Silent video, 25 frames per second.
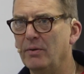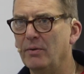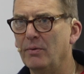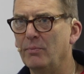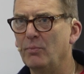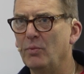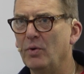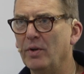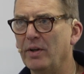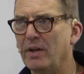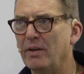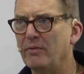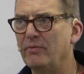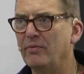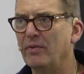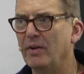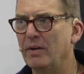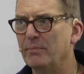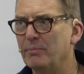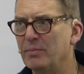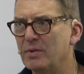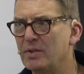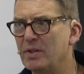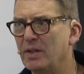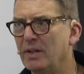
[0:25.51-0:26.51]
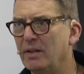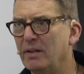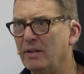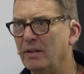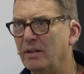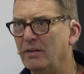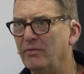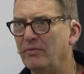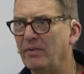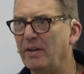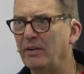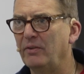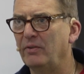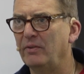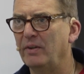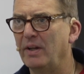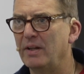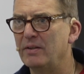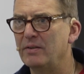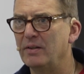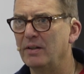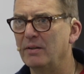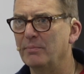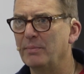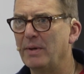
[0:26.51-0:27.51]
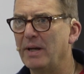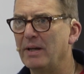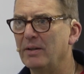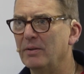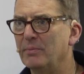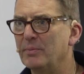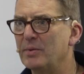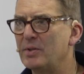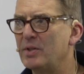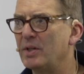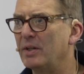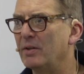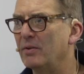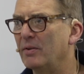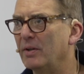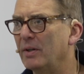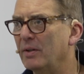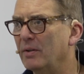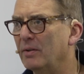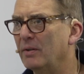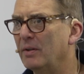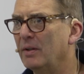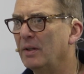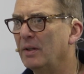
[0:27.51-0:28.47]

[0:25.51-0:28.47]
what I find particularly fascinating about the material